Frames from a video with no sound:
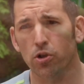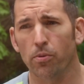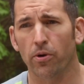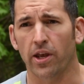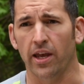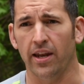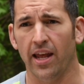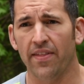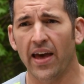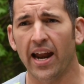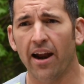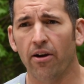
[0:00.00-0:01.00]
lubricant in
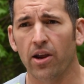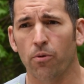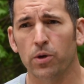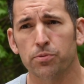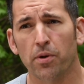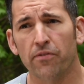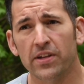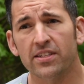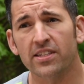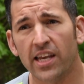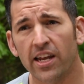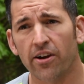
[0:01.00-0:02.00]
that area, which prevents
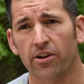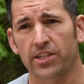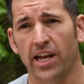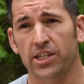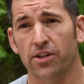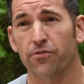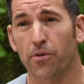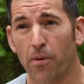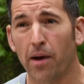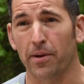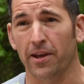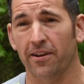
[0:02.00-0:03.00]
skin irritation from
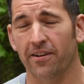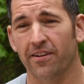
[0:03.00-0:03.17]
rubbing.